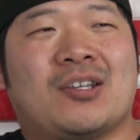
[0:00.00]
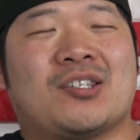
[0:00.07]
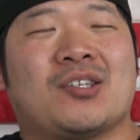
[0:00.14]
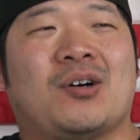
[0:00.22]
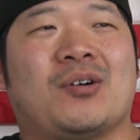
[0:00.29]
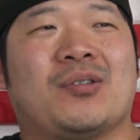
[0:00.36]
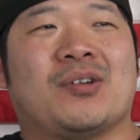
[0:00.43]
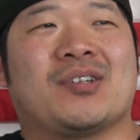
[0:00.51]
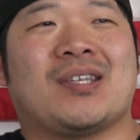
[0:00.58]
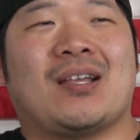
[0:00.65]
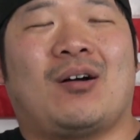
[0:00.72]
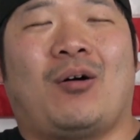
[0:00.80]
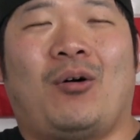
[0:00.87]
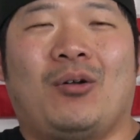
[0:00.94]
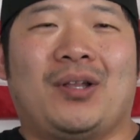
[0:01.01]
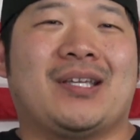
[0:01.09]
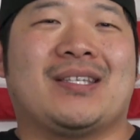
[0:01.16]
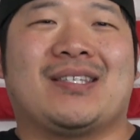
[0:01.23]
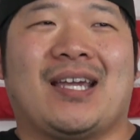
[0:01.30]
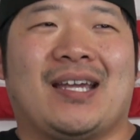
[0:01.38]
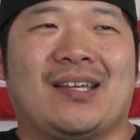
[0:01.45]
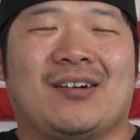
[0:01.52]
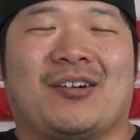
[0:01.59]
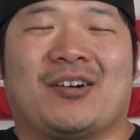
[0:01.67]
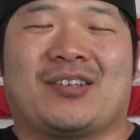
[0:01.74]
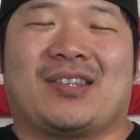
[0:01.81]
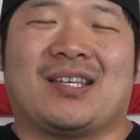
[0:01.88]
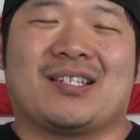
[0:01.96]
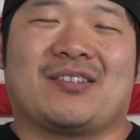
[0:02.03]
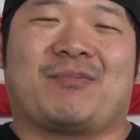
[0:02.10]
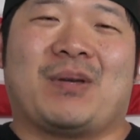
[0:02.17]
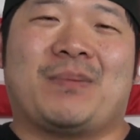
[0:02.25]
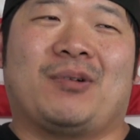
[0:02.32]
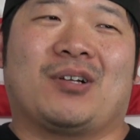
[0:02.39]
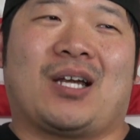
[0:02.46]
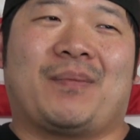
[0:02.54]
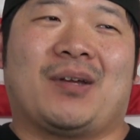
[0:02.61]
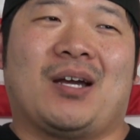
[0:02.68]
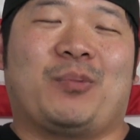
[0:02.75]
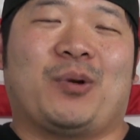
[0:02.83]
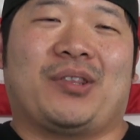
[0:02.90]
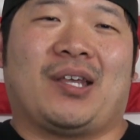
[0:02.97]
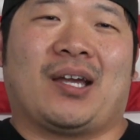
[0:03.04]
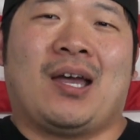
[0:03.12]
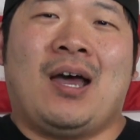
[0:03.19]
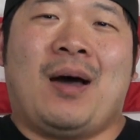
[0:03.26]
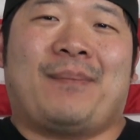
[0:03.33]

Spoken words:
so there's not a whole lot of data or things of people coming up with like